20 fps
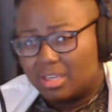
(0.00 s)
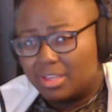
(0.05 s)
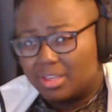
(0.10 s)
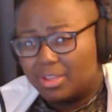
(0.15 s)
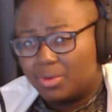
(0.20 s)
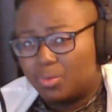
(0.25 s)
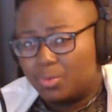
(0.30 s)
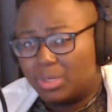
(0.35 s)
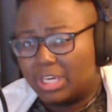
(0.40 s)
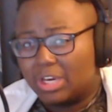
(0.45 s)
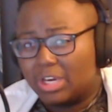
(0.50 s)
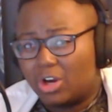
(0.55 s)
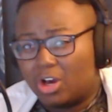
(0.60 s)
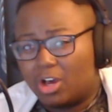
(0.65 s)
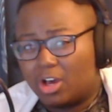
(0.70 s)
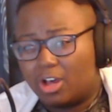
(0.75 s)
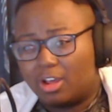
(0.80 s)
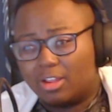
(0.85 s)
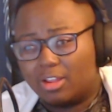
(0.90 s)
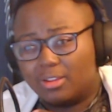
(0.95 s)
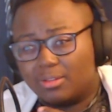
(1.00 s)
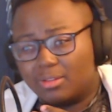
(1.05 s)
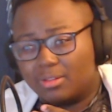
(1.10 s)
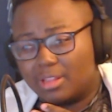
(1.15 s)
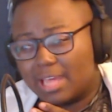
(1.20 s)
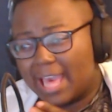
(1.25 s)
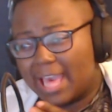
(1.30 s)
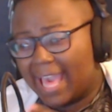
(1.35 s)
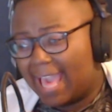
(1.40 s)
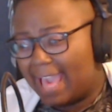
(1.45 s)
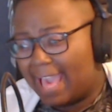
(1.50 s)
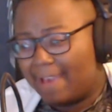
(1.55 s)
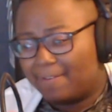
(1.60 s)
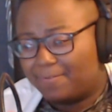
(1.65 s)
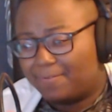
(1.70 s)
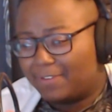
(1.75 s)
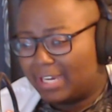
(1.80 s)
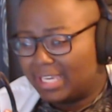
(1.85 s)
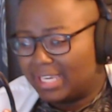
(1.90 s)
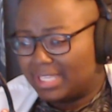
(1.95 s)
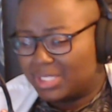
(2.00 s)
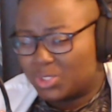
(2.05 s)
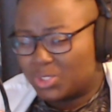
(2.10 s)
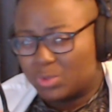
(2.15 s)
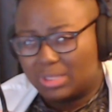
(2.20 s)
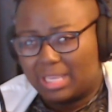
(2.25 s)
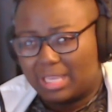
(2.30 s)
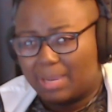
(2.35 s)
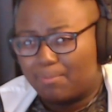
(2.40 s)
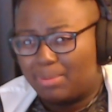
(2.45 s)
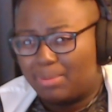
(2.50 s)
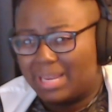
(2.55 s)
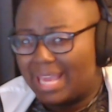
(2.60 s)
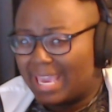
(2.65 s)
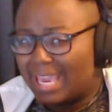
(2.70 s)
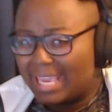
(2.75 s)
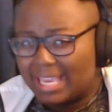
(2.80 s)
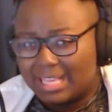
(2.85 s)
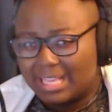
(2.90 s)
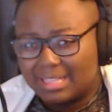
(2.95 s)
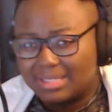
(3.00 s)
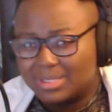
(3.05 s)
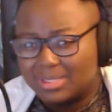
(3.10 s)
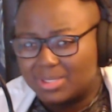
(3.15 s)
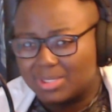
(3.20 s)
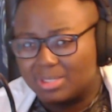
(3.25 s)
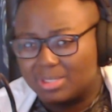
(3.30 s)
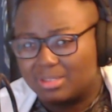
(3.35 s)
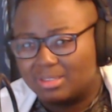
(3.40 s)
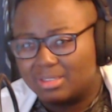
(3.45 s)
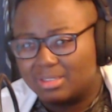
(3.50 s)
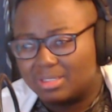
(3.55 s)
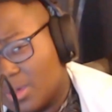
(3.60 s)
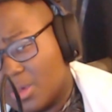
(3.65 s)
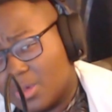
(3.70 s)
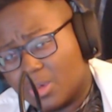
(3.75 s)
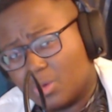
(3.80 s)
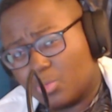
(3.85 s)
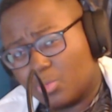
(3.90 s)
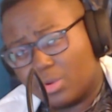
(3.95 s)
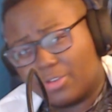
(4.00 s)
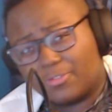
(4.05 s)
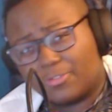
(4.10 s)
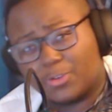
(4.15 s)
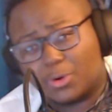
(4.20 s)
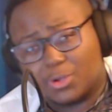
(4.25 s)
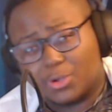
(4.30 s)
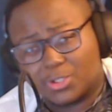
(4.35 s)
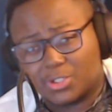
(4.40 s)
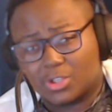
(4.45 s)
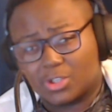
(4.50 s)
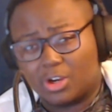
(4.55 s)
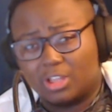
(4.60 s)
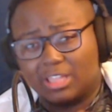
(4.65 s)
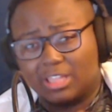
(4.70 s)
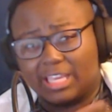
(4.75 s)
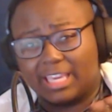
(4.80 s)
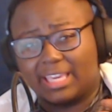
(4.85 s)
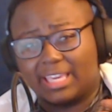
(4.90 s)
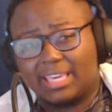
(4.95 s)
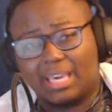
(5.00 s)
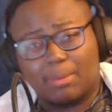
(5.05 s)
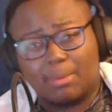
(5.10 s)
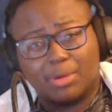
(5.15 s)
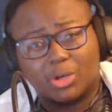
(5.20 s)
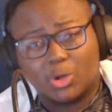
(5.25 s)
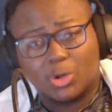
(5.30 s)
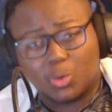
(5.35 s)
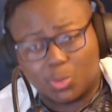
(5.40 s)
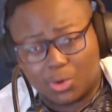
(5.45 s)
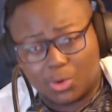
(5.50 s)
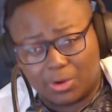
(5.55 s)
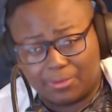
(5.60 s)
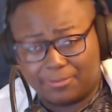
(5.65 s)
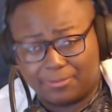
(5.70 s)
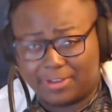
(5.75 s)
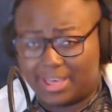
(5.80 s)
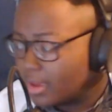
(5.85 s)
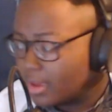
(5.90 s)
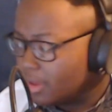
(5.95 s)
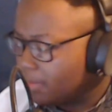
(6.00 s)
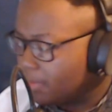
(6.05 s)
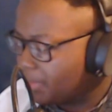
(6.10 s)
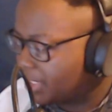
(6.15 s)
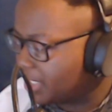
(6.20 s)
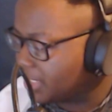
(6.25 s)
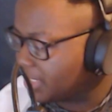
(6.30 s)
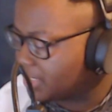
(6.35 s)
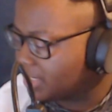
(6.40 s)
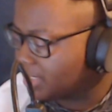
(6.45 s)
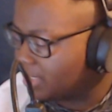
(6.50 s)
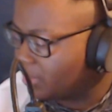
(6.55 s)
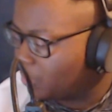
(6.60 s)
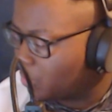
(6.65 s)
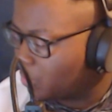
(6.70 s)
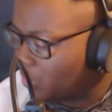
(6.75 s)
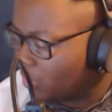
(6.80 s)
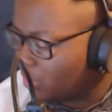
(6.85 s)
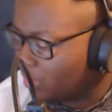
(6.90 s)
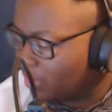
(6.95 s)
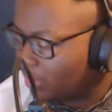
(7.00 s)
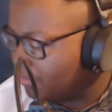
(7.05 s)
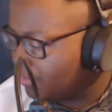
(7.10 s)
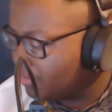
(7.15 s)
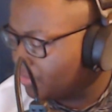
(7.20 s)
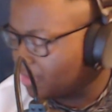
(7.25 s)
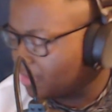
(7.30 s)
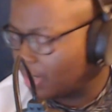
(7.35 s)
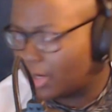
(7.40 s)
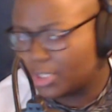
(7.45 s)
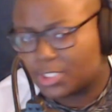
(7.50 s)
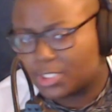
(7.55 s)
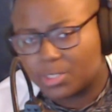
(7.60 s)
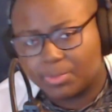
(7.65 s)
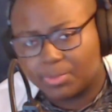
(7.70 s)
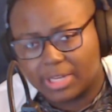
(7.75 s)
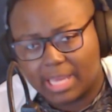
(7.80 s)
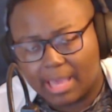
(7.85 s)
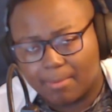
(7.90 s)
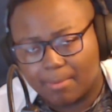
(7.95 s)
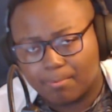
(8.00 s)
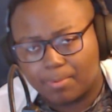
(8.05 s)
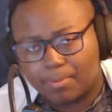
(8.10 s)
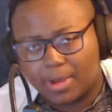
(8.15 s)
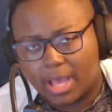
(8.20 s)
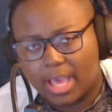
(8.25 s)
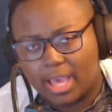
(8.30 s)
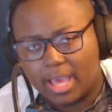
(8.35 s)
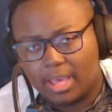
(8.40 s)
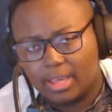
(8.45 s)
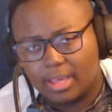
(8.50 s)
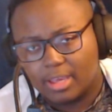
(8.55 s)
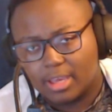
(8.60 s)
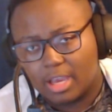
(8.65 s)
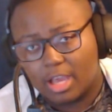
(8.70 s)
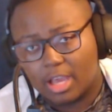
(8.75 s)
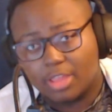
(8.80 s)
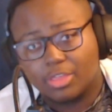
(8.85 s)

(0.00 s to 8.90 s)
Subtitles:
we got air fights with like planes, and we of course got like chemical warfare. Because of the war, the Ottoman Empire and the